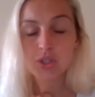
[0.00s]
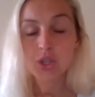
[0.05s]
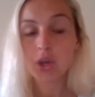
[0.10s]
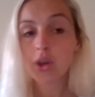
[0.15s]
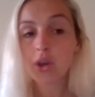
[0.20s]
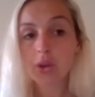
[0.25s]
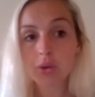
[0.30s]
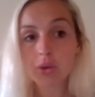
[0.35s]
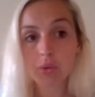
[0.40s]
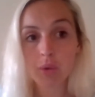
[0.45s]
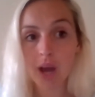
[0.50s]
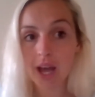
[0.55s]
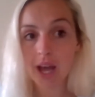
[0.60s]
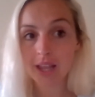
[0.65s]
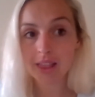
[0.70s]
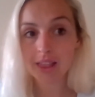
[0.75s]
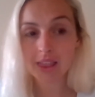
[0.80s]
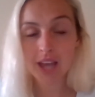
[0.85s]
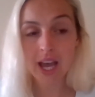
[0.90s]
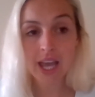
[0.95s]
2, at
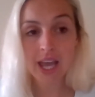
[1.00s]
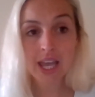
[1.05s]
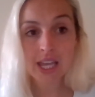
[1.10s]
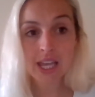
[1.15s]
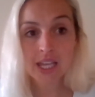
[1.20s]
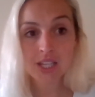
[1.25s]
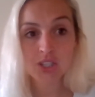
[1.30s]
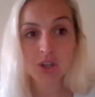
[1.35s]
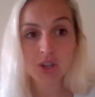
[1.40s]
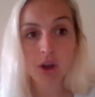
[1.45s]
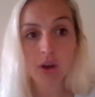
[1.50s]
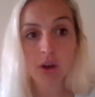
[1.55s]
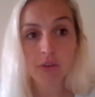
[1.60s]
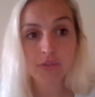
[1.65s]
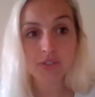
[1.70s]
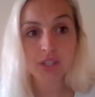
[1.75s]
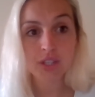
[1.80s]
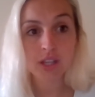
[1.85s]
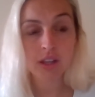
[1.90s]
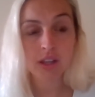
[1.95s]
that age,
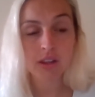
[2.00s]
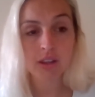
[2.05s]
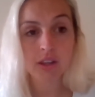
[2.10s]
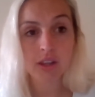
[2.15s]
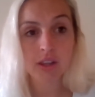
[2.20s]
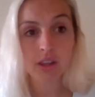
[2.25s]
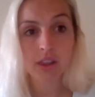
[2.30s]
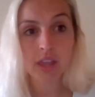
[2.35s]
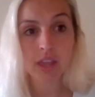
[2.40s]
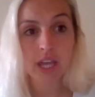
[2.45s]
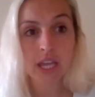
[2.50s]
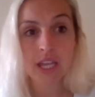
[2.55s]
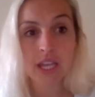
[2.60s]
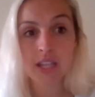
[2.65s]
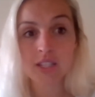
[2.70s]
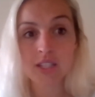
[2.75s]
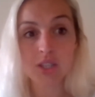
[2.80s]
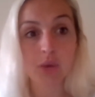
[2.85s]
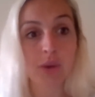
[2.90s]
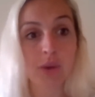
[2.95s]
often they
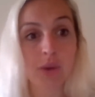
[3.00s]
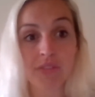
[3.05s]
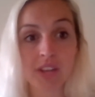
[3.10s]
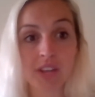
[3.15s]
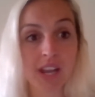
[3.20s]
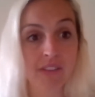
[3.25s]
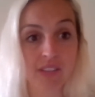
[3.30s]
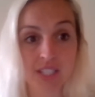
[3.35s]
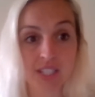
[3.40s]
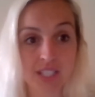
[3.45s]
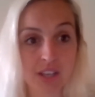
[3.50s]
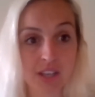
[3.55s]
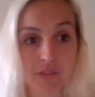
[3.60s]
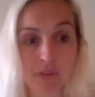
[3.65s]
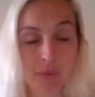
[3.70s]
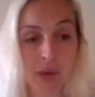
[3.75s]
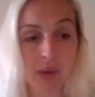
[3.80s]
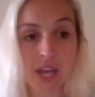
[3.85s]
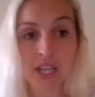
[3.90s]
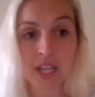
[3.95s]
don't have the level of
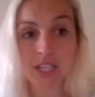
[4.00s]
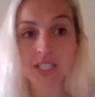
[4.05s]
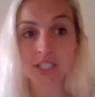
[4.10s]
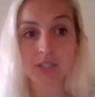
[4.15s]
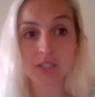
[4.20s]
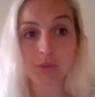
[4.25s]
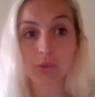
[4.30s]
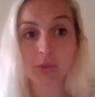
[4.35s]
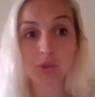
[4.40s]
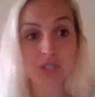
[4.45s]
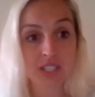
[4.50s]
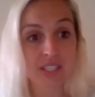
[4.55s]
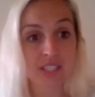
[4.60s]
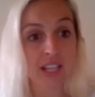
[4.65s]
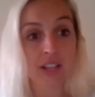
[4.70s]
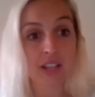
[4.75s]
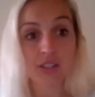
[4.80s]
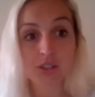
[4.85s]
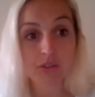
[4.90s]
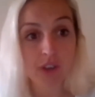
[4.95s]
self-awareness to
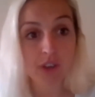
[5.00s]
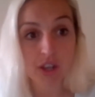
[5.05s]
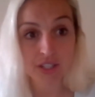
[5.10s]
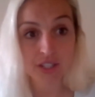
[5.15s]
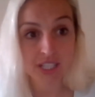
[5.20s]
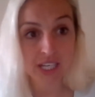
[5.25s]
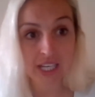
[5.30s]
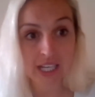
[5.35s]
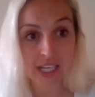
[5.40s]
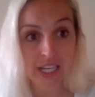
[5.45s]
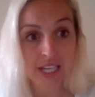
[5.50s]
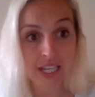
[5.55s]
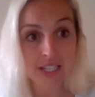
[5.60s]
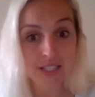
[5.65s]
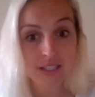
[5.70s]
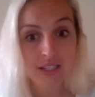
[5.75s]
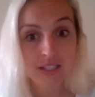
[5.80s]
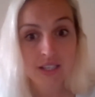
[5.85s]
understand or articulate,